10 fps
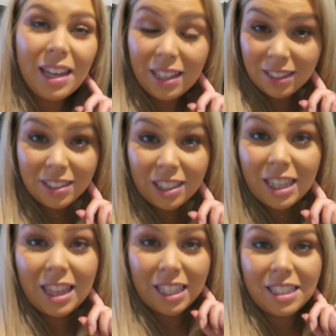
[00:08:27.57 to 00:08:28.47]
He
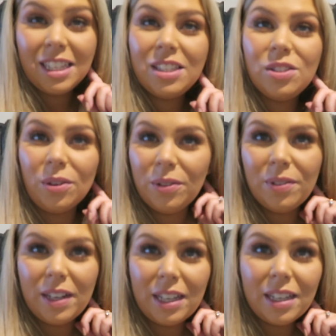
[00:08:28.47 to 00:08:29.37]
legit thinks he's so
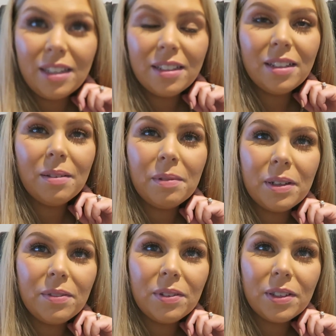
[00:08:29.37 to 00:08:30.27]
funny. I'm
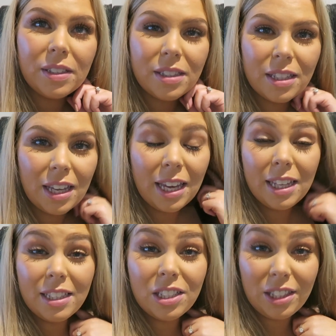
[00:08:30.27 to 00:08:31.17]
not in focus.
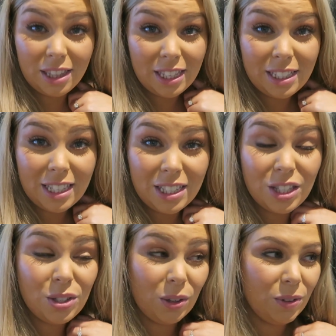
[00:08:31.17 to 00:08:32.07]
He legit thinks
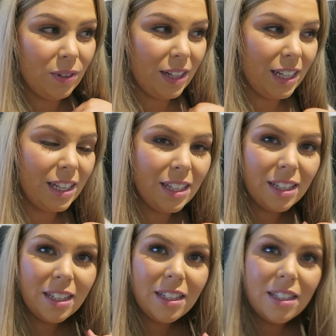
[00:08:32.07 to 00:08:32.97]
he's so funny
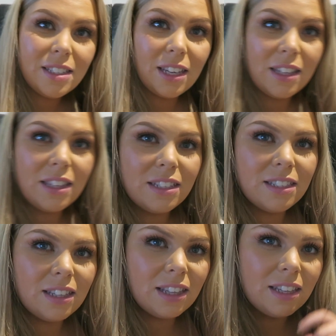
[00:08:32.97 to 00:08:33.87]
saying things like